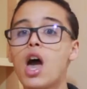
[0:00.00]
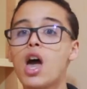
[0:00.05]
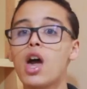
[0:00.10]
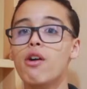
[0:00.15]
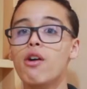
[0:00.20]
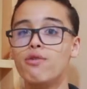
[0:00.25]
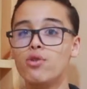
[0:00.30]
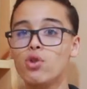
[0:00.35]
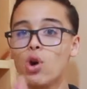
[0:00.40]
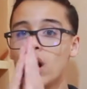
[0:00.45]

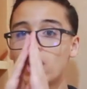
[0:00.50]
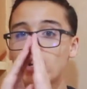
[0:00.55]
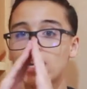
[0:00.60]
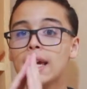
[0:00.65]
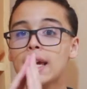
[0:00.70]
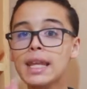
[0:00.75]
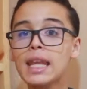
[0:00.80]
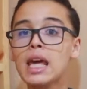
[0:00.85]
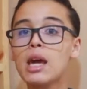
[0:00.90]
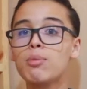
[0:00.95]
If you are
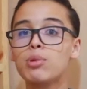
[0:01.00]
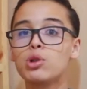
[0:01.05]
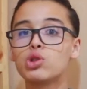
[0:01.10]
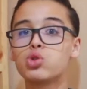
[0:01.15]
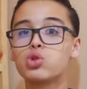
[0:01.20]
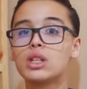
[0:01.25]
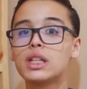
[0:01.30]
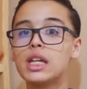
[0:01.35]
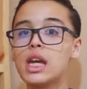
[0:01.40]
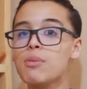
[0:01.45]
unable
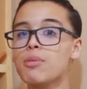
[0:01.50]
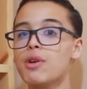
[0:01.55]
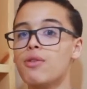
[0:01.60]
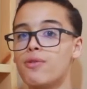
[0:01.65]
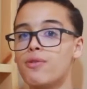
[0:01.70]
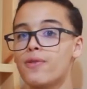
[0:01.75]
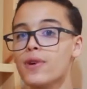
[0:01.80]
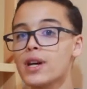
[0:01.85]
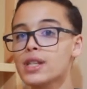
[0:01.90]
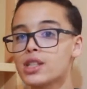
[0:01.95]
to keep a
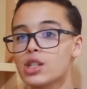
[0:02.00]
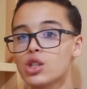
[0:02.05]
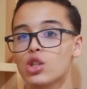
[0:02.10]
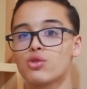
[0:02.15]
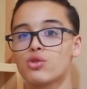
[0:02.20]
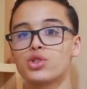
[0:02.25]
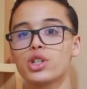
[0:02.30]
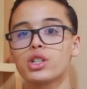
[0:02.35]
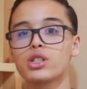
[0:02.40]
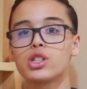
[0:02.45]
fast
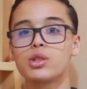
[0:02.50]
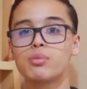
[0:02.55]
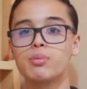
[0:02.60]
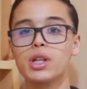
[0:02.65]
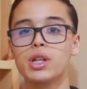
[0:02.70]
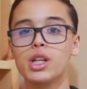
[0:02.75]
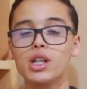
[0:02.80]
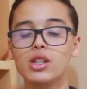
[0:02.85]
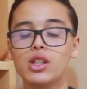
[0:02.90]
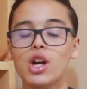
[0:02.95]
enough shutter
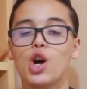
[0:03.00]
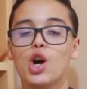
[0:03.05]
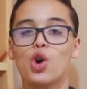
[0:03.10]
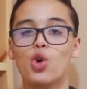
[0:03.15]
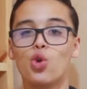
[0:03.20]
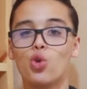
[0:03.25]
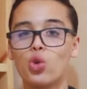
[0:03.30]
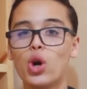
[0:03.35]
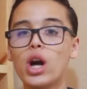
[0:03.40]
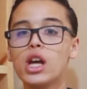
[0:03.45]
speed,
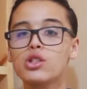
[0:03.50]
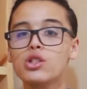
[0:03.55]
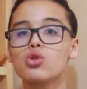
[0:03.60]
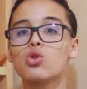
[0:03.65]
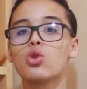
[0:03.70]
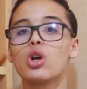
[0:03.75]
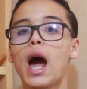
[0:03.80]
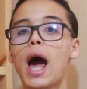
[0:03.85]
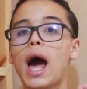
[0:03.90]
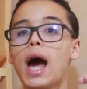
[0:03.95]
raise
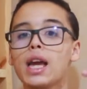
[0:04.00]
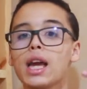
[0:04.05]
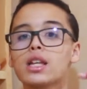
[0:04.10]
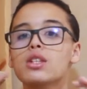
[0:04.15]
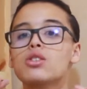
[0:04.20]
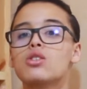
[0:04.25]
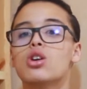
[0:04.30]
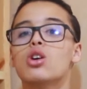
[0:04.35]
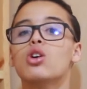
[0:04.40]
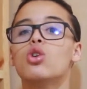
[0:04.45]
your
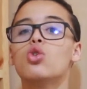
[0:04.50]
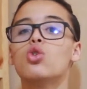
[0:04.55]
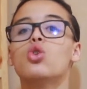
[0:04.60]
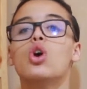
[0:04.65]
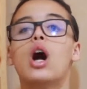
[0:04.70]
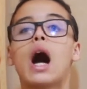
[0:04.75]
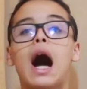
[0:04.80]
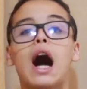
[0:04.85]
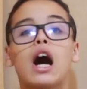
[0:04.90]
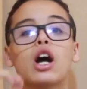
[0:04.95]
ISO
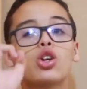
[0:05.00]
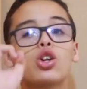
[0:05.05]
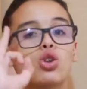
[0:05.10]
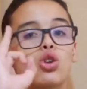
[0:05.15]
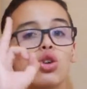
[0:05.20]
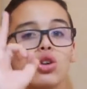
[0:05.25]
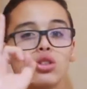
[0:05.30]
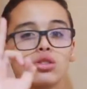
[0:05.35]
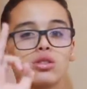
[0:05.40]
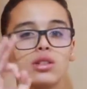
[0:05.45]

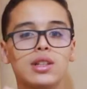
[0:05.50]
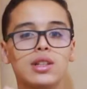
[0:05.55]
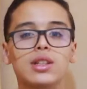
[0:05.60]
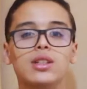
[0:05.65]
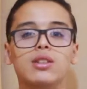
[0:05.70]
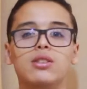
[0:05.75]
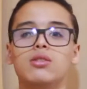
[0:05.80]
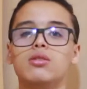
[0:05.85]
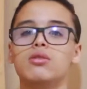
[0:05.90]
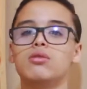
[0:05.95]

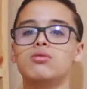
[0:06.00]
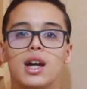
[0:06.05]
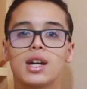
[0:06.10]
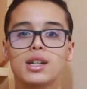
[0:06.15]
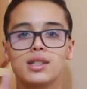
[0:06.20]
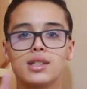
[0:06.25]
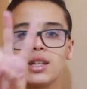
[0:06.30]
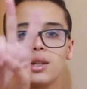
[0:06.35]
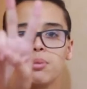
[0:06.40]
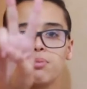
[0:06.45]
accordingly.
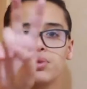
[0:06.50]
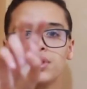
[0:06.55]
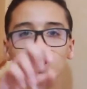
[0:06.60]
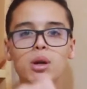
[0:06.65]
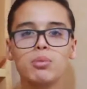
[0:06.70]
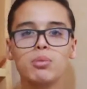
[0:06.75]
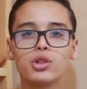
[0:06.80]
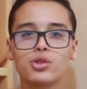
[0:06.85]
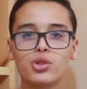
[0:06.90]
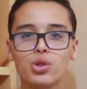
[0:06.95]
Tip
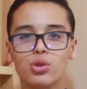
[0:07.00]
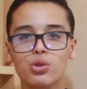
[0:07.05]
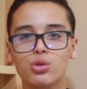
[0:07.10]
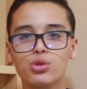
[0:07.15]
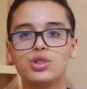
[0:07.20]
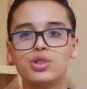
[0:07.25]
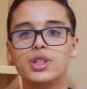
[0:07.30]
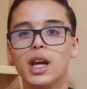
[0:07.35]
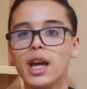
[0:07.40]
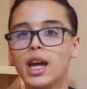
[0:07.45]
number
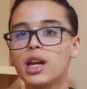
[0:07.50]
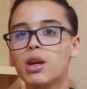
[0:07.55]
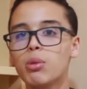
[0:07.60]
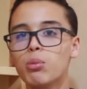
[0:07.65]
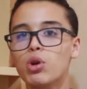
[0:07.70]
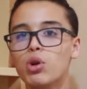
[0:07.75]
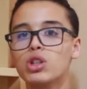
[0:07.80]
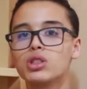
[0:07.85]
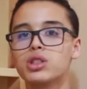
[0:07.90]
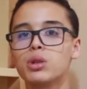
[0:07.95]
2, take
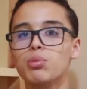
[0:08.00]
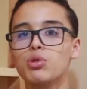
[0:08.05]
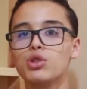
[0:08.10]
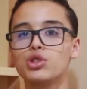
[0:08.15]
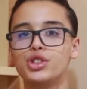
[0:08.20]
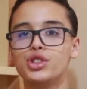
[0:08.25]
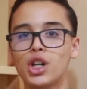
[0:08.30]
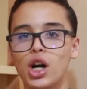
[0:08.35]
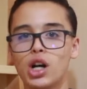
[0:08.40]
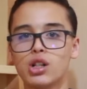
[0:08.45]
multiple
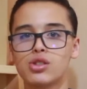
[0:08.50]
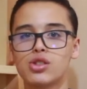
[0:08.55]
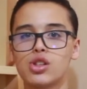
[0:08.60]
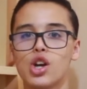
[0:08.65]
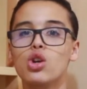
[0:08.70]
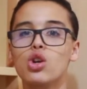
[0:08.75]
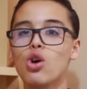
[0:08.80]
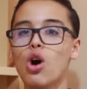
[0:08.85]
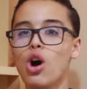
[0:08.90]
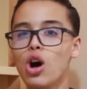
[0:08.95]
shots.
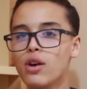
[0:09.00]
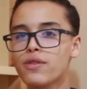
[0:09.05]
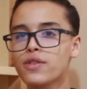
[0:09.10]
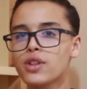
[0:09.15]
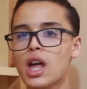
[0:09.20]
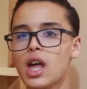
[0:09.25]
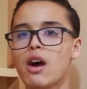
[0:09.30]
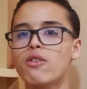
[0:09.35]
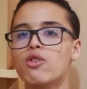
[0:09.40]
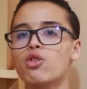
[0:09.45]
You often
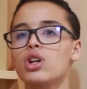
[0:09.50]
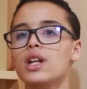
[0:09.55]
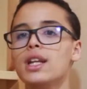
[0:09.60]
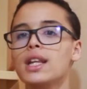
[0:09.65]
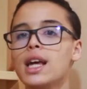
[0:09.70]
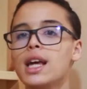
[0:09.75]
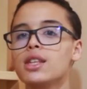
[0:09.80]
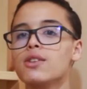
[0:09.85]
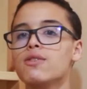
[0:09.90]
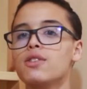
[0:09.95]
have a
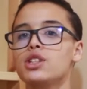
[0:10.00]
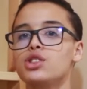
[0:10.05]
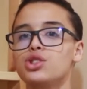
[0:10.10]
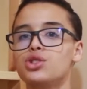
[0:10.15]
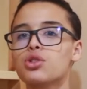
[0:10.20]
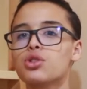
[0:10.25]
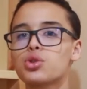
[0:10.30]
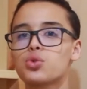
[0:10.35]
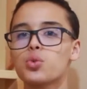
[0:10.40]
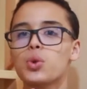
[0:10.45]
relatively
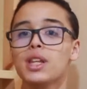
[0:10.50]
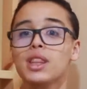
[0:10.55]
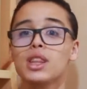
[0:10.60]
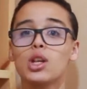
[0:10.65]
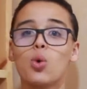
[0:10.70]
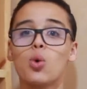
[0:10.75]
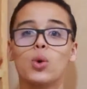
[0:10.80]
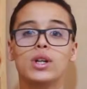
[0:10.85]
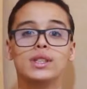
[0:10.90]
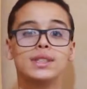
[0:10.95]
short
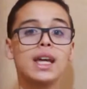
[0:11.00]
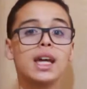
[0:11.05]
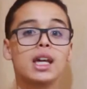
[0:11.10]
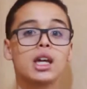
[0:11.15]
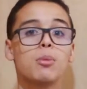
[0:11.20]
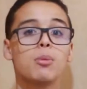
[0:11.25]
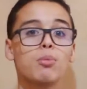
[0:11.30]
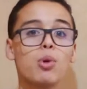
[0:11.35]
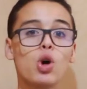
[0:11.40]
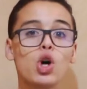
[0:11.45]
window when
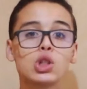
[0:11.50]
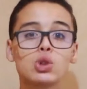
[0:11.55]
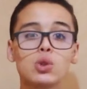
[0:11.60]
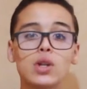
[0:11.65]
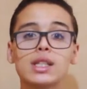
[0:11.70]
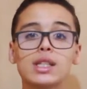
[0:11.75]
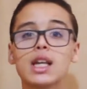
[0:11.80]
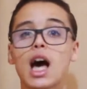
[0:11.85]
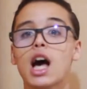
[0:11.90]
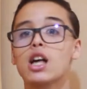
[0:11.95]
taking
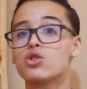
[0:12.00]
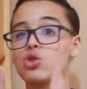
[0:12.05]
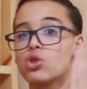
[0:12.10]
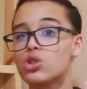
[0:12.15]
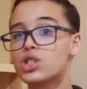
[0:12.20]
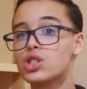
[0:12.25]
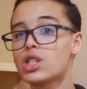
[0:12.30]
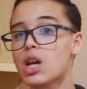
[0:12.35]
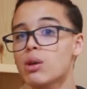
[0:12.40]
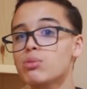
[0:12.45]
portraits as your
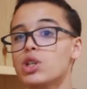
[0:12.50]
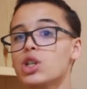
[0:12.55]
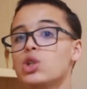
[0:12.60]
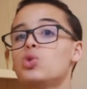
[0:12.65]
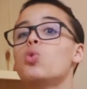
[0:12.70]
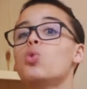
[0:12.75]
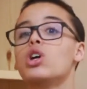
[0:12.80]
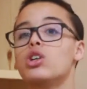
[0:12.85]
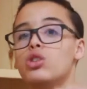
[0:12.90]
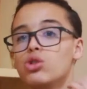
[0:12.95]

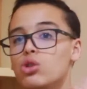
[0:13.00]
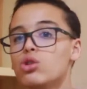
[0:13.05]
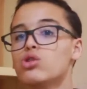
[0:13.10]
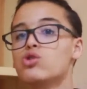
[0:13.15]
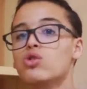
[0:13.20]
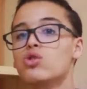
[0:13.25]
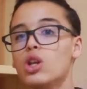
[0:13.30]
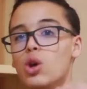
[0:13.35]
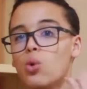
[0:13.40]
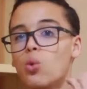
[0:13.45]
subject will
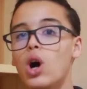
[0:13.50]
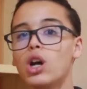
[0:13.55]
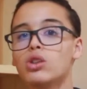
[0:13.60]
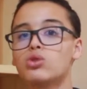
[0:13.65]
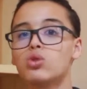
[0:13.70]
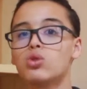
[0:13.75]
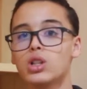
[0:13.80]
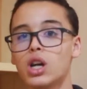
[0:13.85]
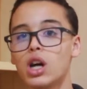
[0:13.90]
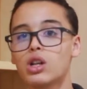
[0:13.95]
usually
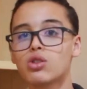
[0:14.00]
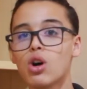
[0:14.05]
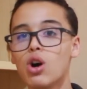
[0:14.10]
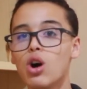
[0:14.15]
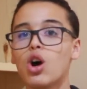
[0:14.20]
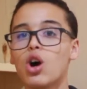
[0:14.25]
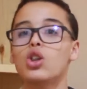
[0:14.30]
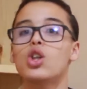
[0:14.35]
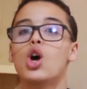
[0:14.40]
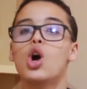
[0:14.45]
want to get
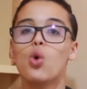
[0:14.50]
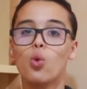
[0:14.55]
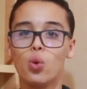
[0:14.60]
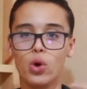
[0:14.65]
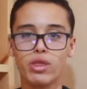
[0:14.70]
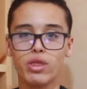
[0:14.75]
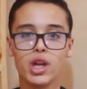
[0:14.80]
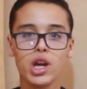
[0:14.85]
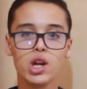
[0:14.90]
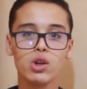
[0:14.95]
on
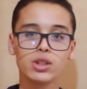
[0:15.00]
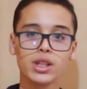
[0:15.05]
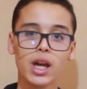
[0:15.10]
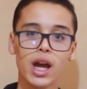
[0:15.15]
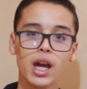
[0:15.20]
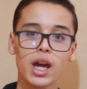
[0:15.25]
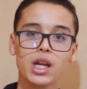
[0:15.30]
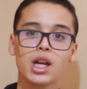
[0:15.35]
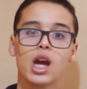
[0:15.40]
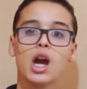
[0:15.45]
with their
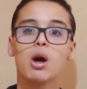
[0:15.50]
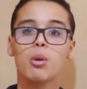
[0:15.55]
day.